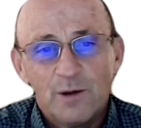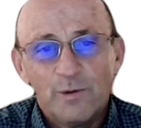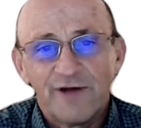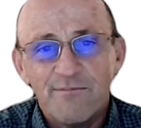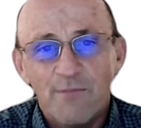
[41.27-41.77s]

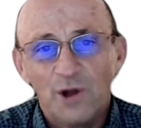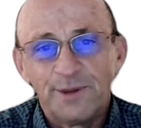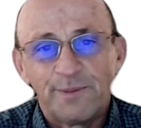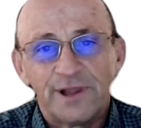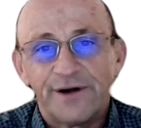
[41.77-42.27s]
We have
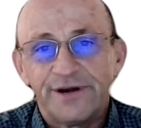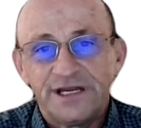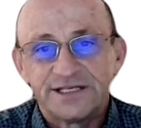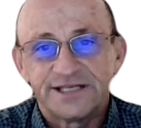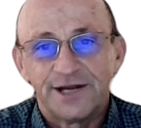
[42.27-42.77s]
multiple
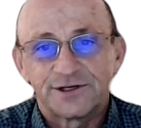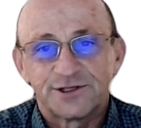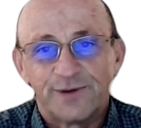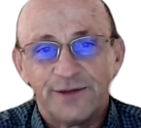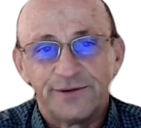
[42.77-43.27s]
R&D
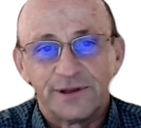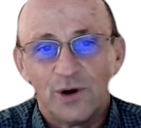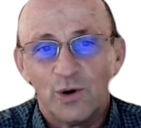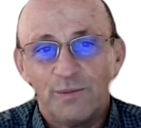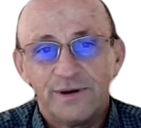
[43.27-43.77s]
centers around the
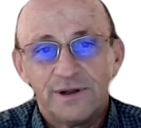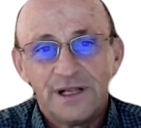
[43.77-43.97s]
globe